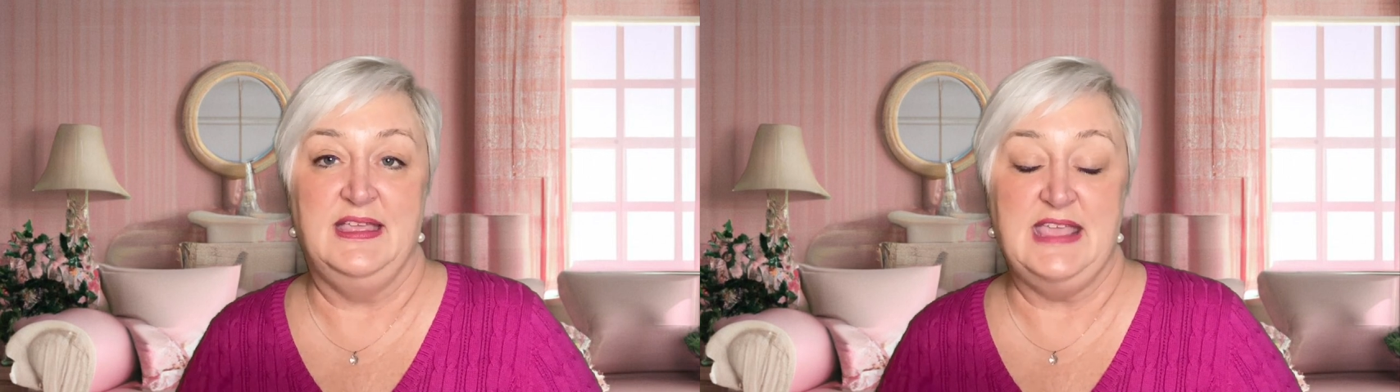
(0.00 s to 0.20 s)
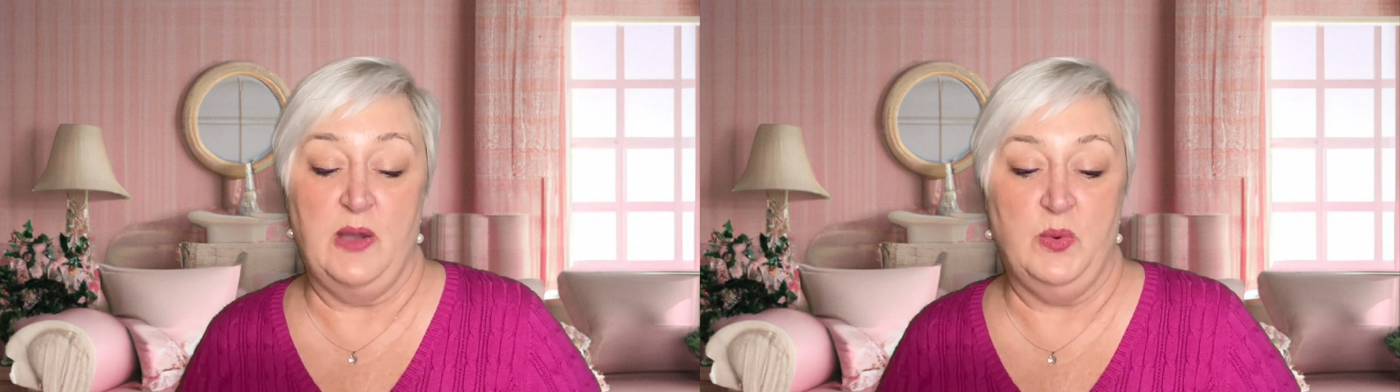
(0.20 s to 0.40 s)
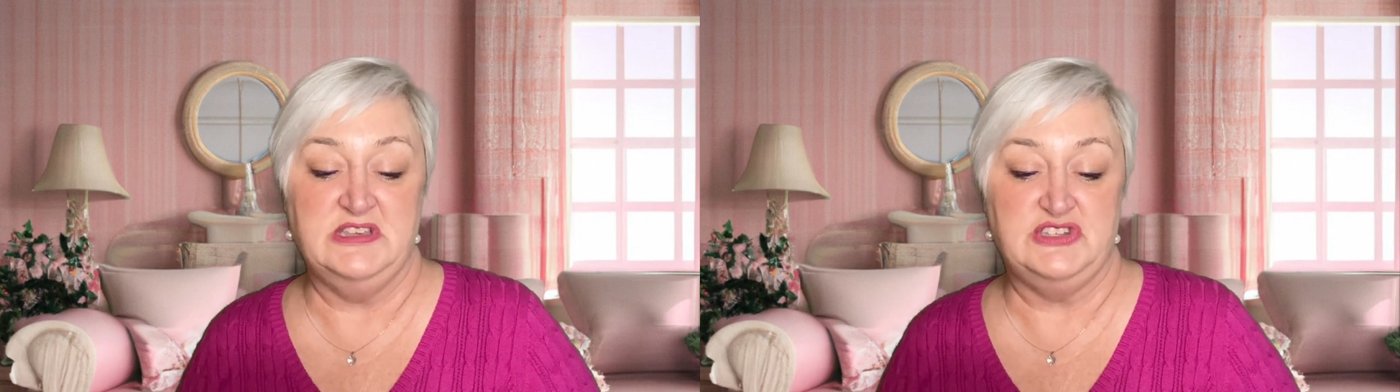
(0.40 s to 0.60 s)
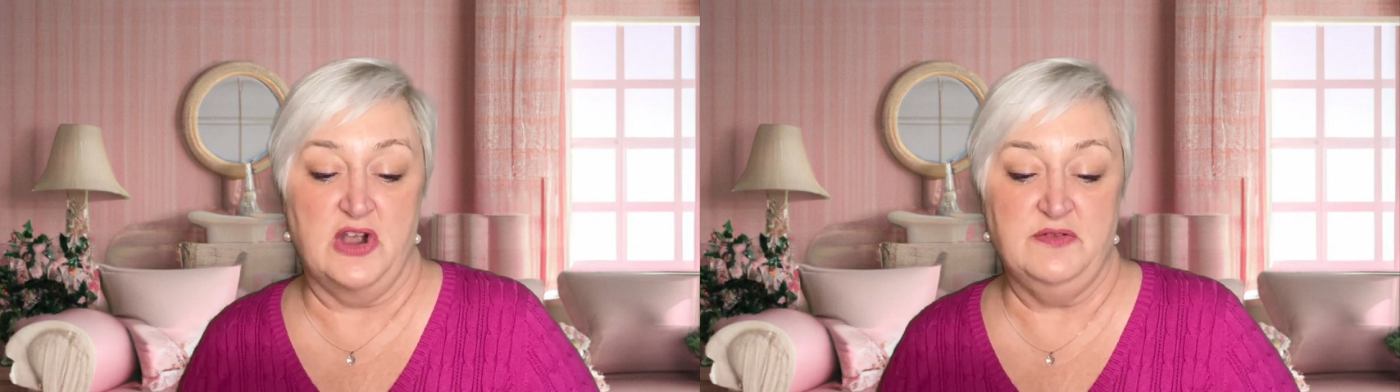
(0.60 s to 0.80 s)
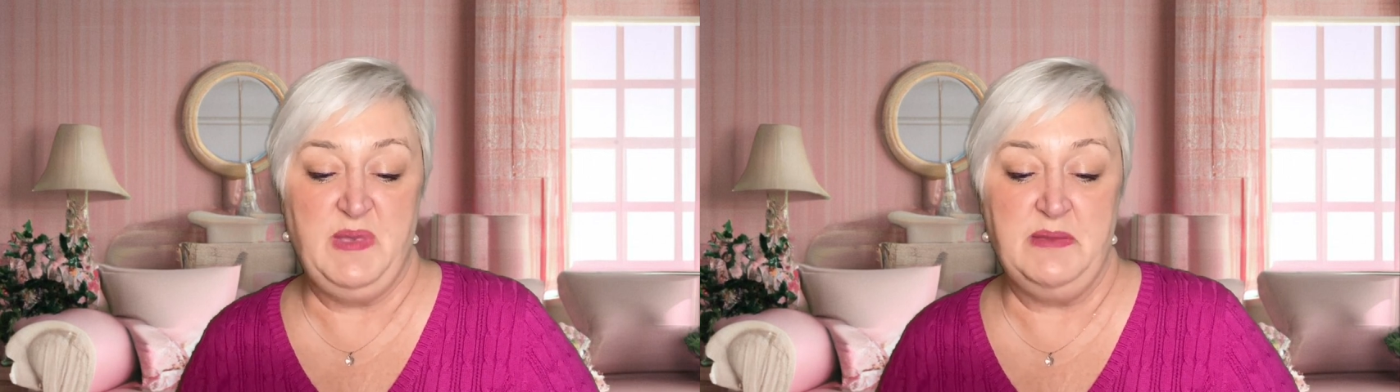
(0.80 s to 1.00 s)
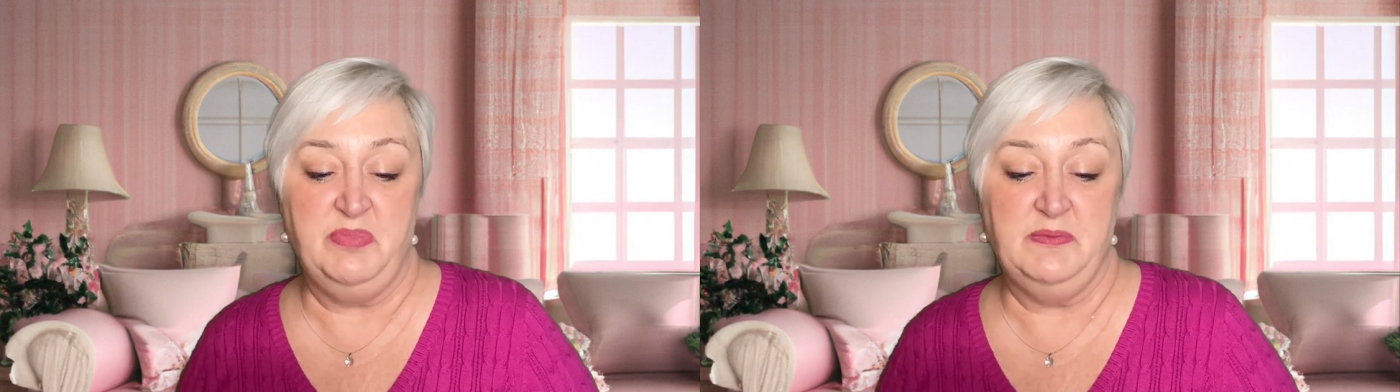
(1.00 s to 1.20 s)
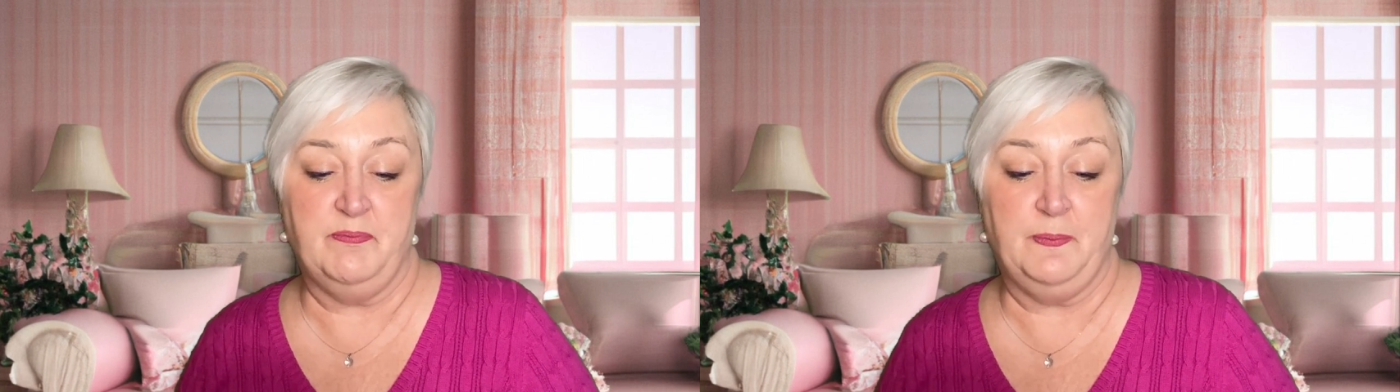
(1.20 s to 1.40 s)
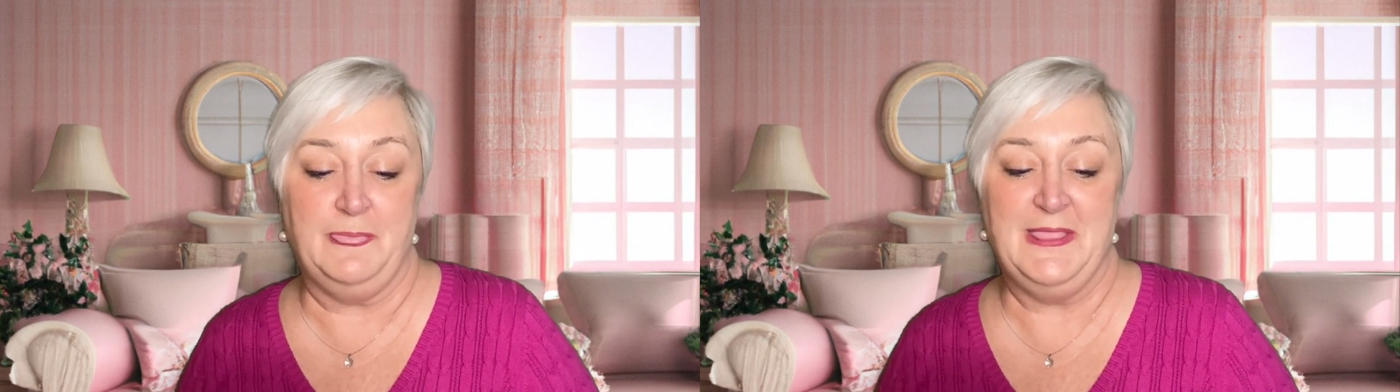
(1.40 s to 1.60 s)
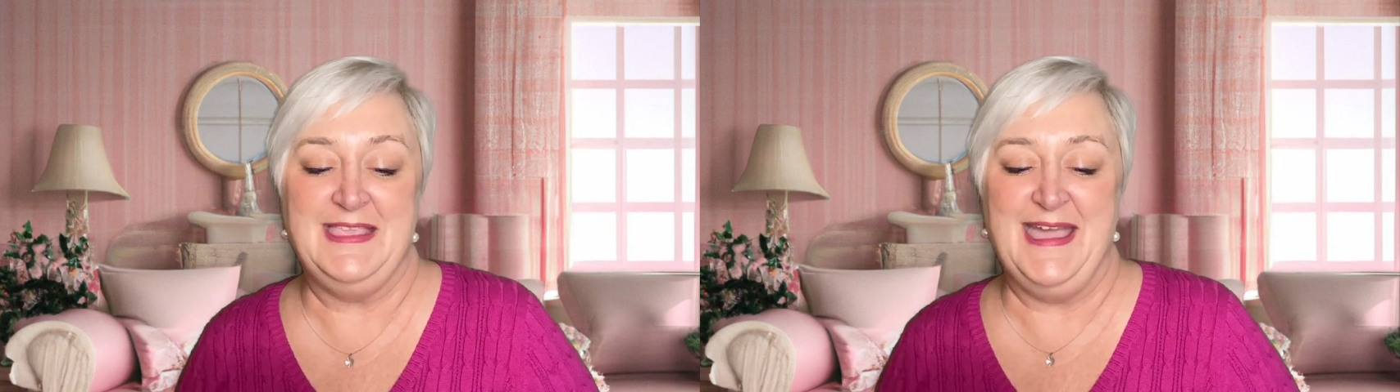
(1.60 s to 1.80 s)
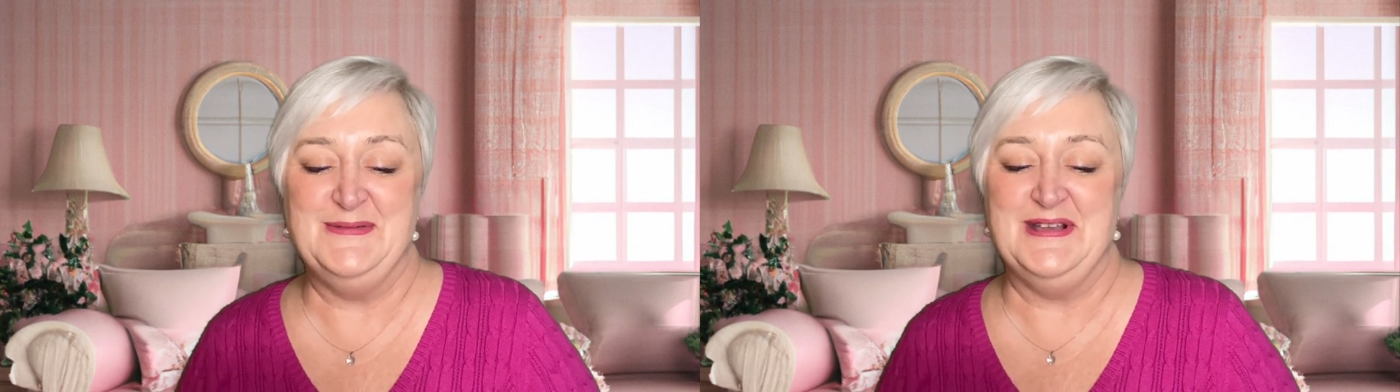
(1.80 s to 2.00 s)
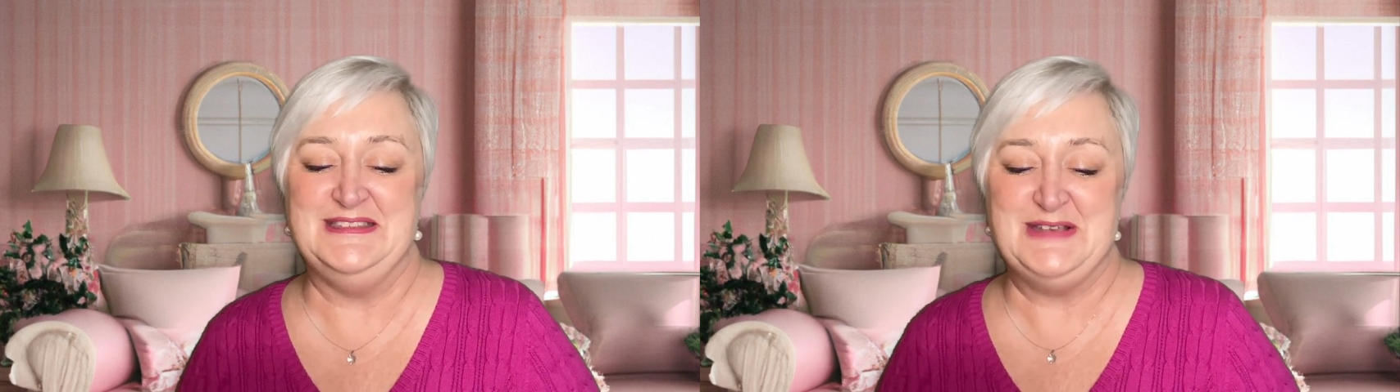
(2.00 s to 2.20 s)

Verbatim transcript: Yet when Darby, but yet when